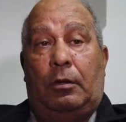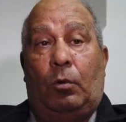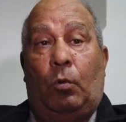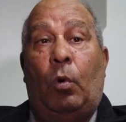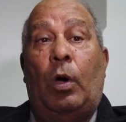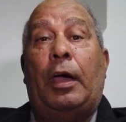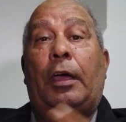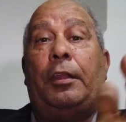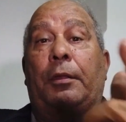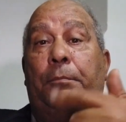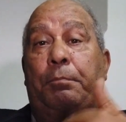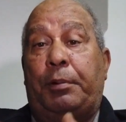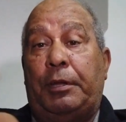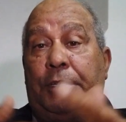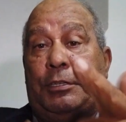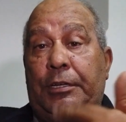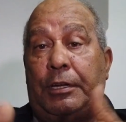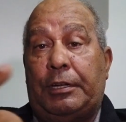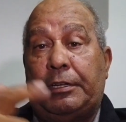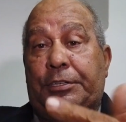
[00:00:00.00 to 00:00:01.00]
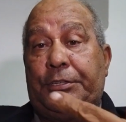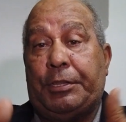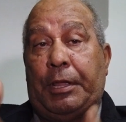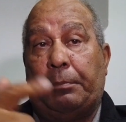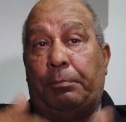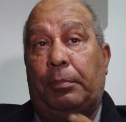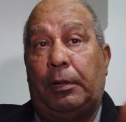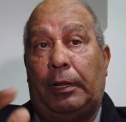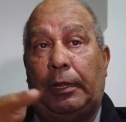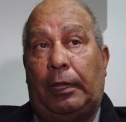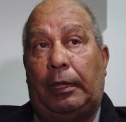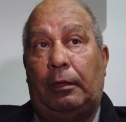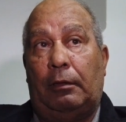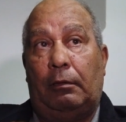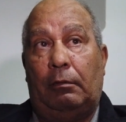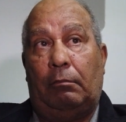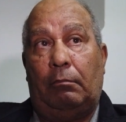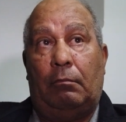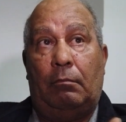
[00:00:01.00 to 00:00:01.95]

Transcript: why the pigeon is stumbling.